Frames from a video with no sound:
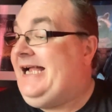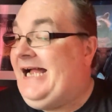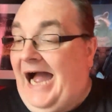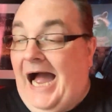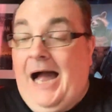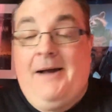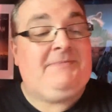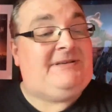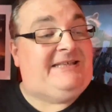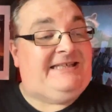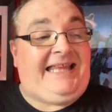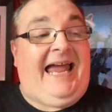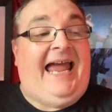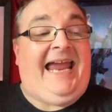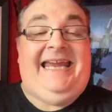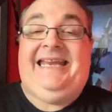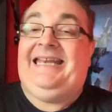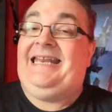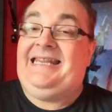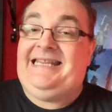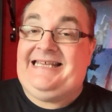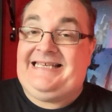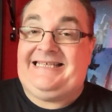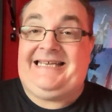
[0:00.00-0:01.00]
I'm staying
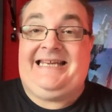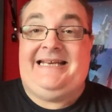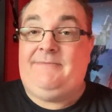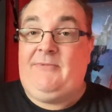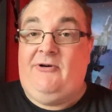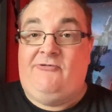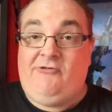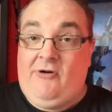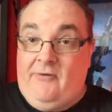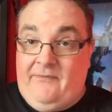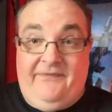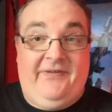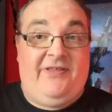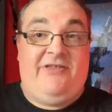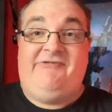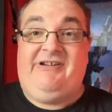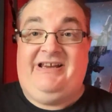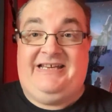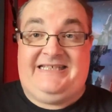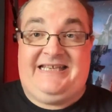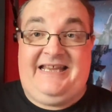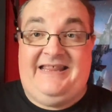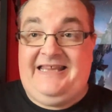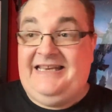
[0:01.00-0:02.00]
in the cinema room for the
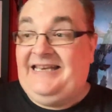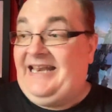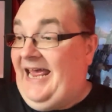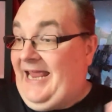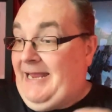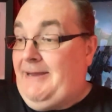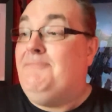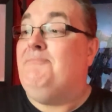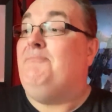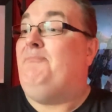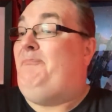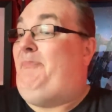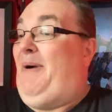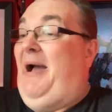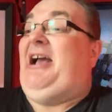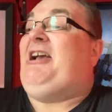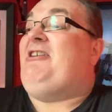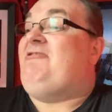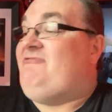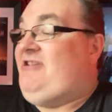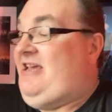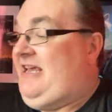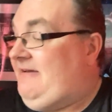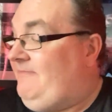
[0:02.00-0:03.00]
rest of the day.
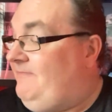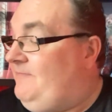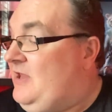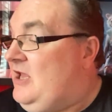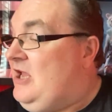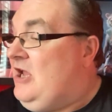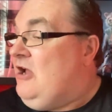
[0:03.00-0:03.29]
Bugger it.